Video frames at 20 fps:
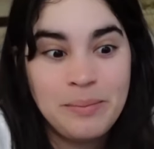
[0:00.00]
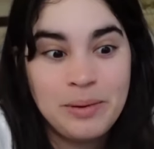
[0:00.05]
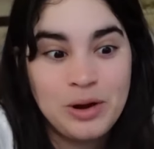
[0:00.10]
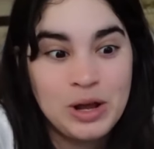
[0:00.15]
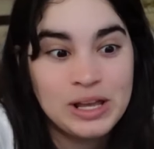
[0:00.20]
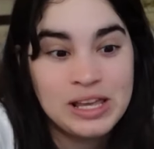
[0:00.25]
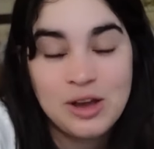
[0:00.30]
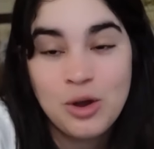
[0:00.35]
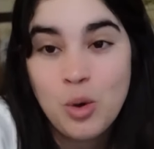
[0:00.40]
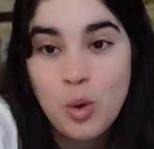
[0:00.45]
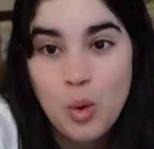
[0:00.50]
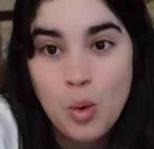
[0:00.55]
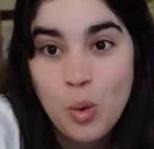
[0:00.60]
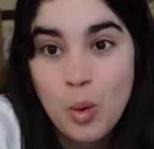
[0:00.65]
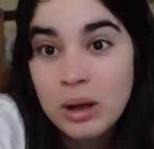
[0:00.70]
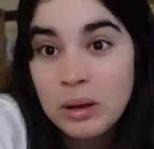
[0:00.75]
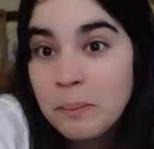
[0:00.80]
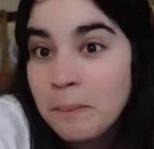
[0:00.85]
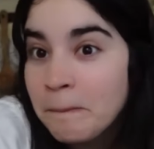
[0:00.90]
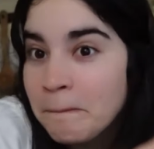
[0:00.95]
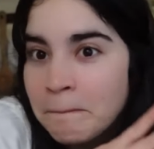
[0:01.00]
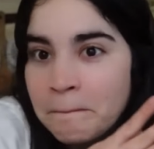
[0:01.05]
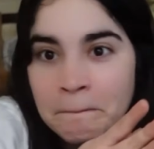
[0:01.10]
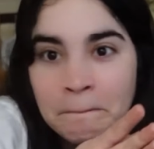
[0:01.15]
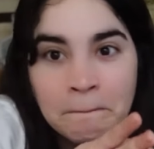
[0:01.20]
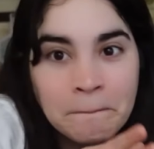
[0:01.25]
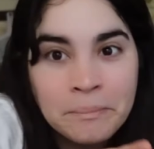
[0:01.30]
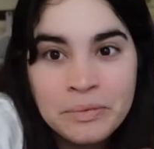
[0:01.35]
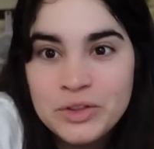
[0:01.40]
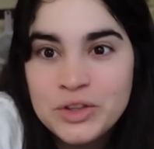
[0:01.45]
But here in
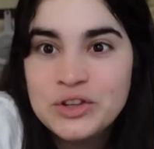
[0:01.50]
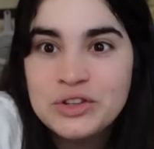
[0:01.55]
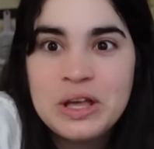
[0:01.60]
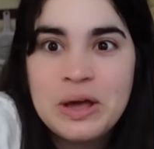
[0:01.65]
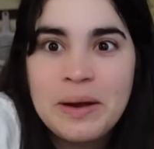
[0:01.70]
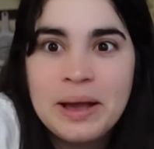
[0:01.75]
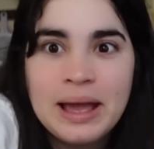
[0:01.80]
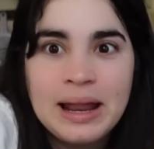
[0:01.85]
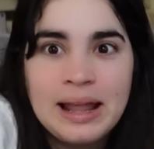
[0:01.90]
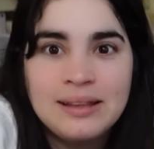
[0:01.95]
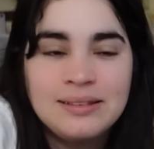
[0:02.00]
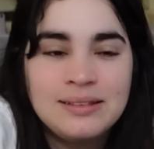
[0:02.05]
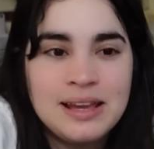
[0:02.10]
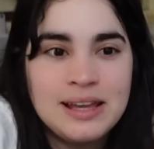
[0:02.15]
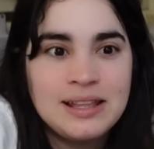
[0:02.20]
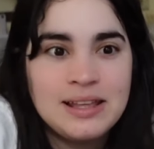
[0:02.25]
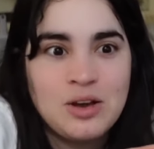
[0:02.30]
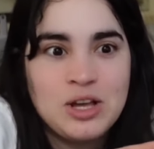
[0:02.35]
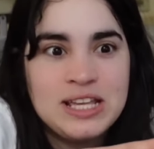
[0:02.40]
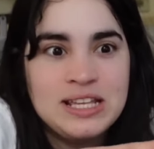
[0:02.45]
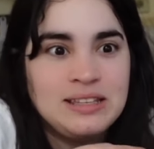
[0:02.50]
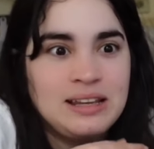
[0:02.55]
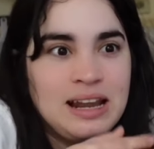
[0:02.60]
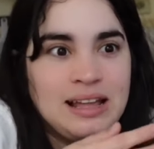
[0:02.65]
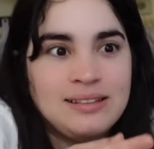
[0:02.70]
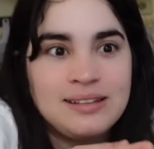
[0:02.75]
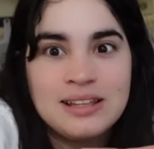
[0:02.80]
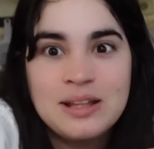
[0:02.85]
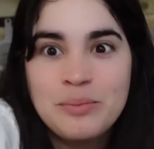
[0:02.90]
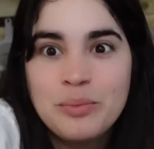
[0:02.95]
Cuba, they don't know they have them, and if they
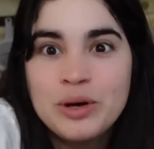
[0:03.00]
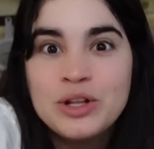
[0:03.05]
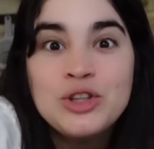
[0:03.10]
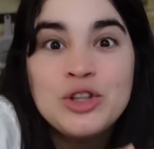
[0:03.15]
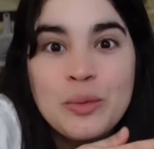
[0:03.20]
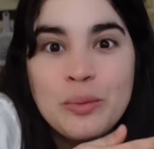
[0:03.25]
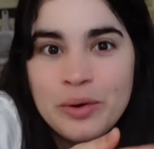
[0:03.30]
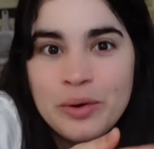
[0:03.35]
do, they can't